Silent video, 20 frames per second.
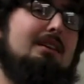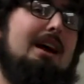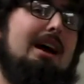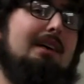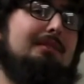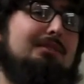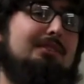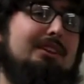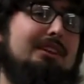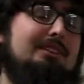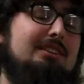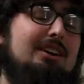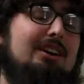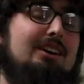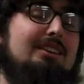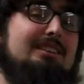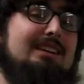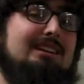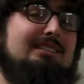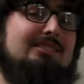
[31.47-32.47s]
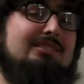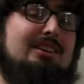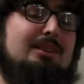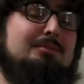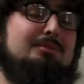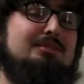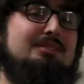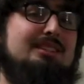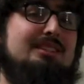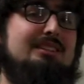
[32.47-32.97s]
after they contact the
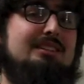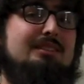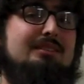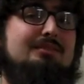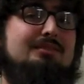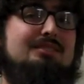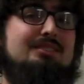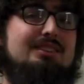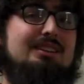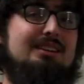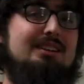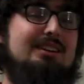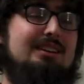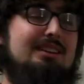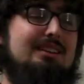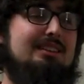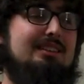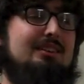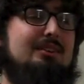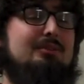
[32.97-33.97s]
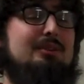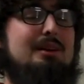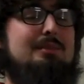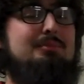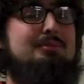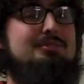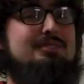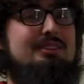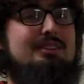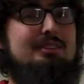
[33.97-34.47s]
representative
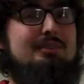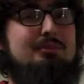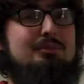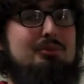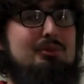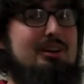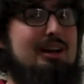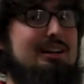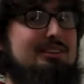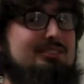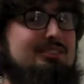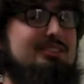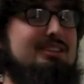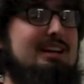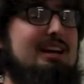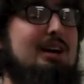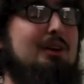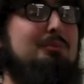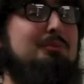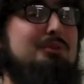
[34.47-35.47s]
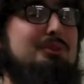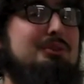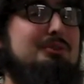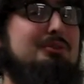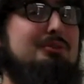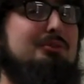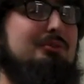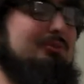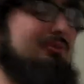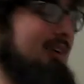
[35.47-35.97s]
will actually help
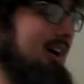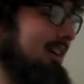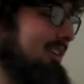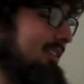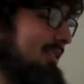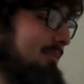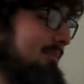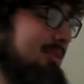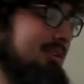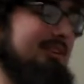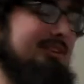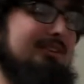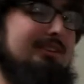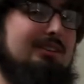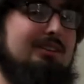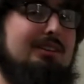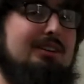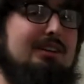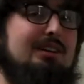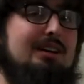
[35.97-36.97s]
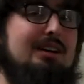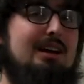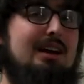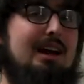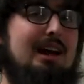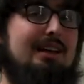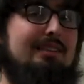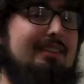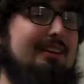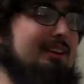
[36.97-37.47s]
you write the bill,
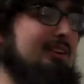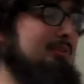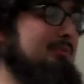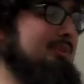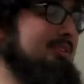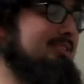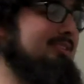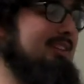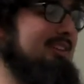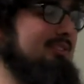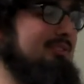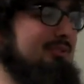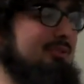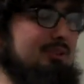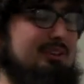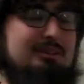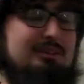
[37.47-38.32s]
and then it'll be sent to a